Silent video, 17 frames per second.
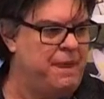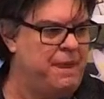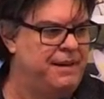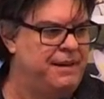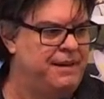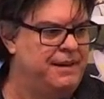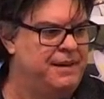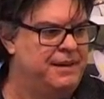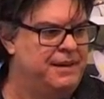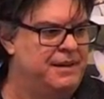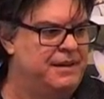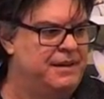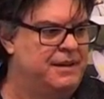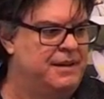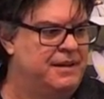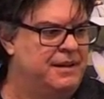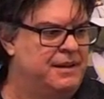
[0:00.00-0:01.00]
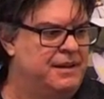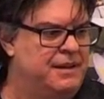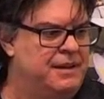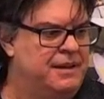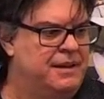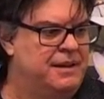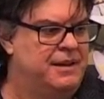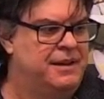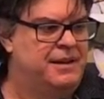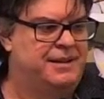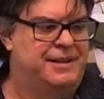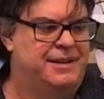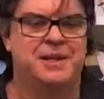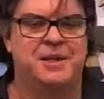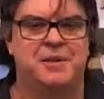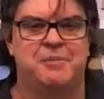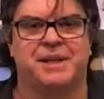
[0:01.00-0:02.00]
I
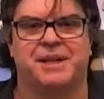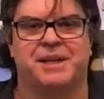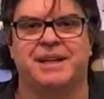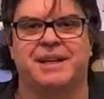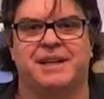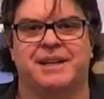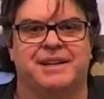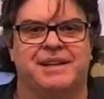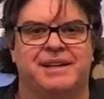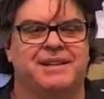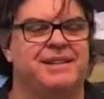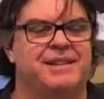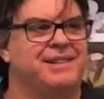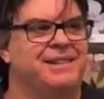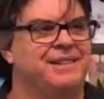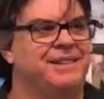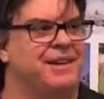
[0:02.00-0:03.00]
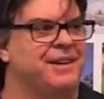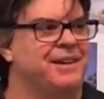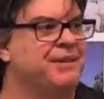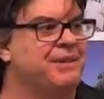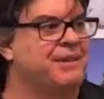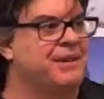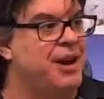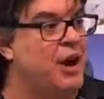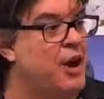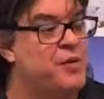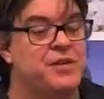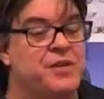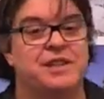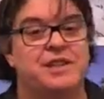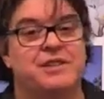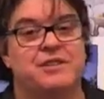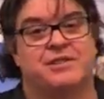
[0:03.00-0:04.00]
said at the beginning that, you know,
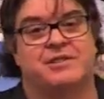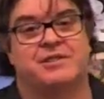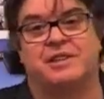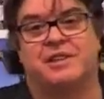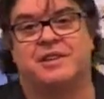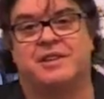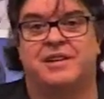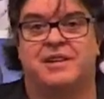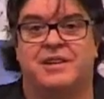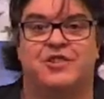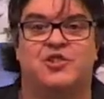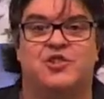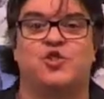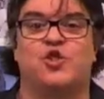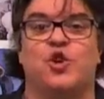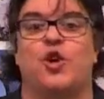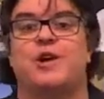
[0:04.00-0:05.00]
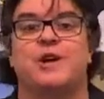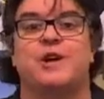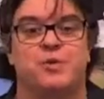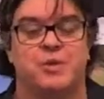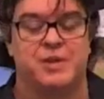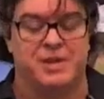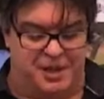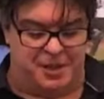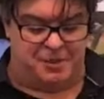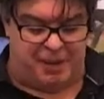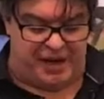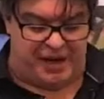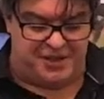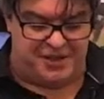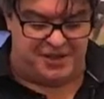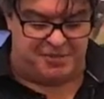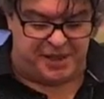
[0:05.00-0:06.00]
COVID is stirring within a
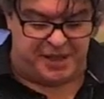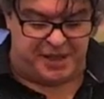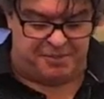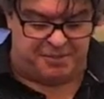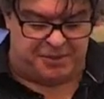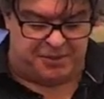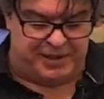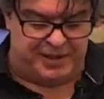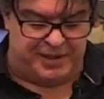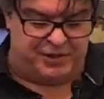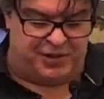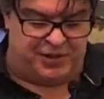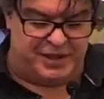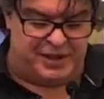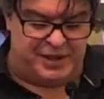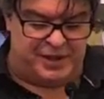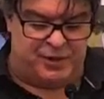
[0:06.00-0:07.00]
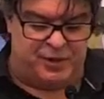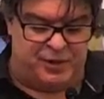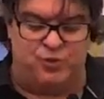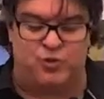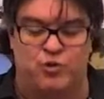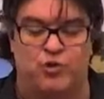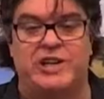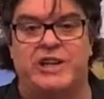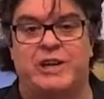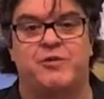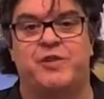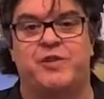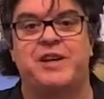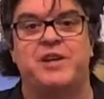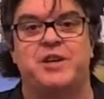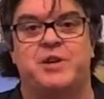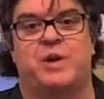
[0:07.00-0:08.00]
bunch of people this idea of
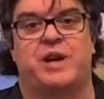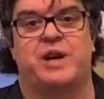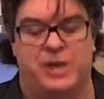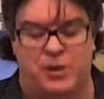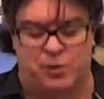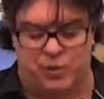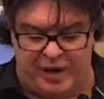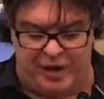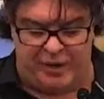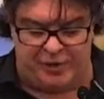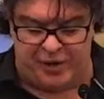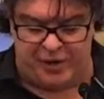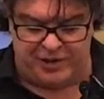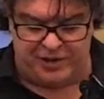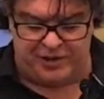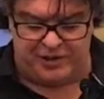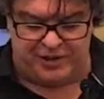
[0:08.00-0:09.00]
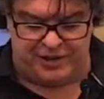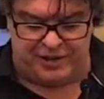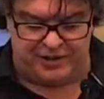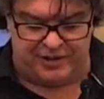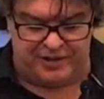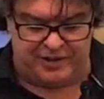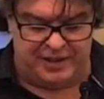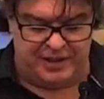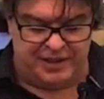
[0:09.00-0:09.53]
reevaluating where our focus is.